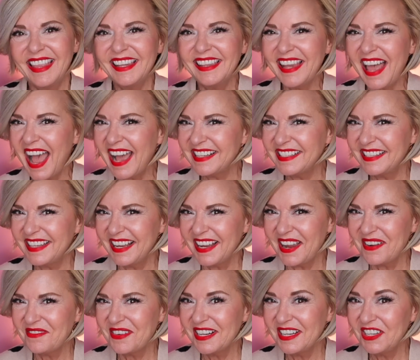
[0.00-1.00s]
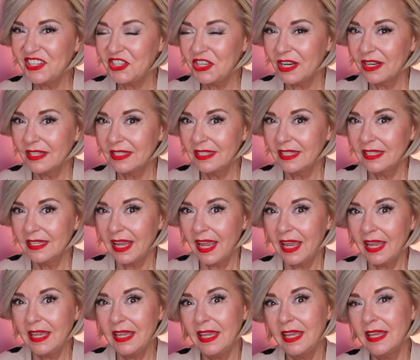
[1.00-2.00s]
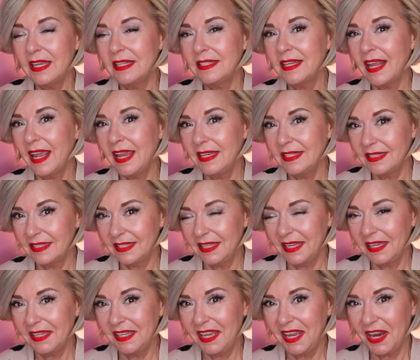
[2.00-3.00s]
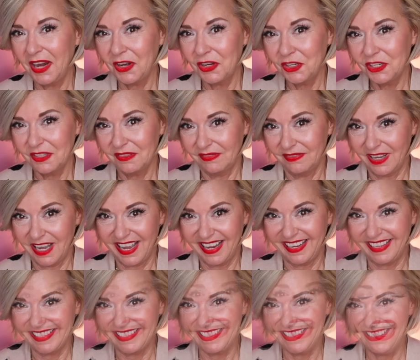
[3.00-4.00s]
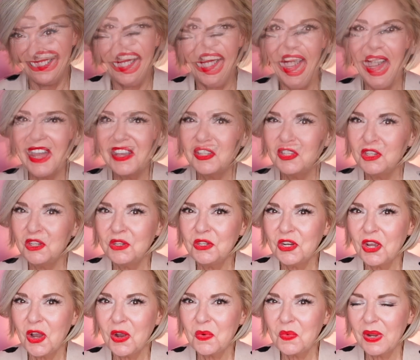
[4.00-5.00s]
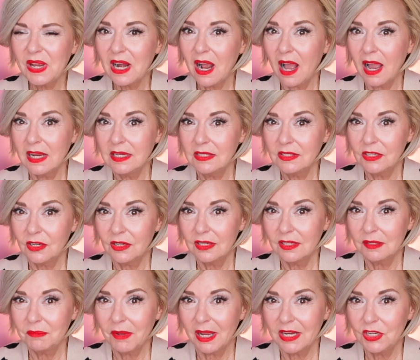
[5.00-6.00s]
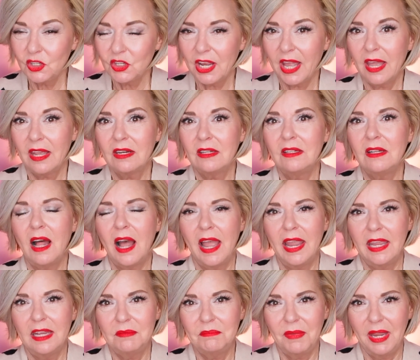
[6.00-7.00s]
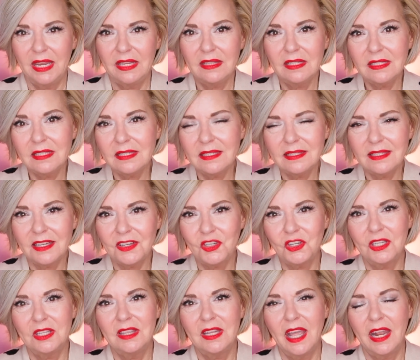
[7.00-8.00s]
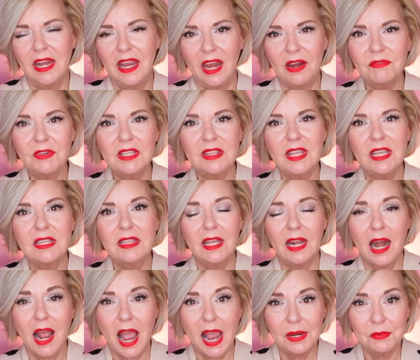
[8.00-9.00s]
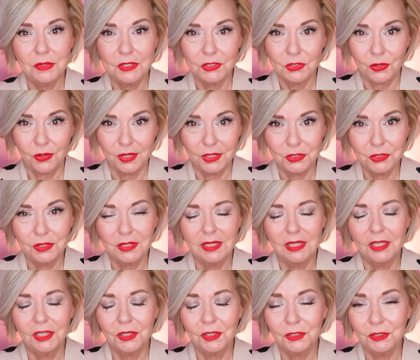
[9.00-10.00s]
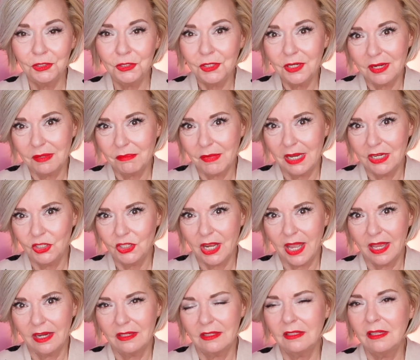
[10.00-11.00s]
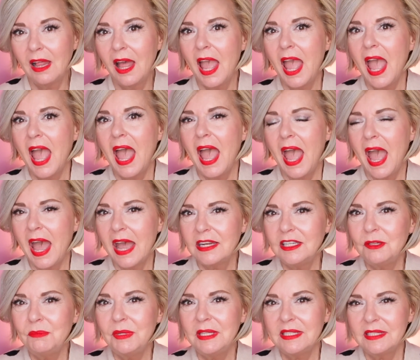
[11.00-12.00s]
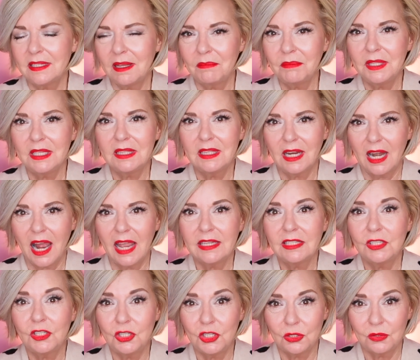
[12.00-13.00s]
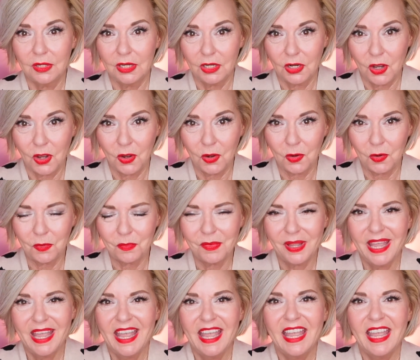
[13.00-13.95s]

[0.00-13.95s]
The last thing I want to share today is a skincare device. As you know, when I started my channel, I had made the decision that everything that I was going to include on my channel had to be something that I could do at home.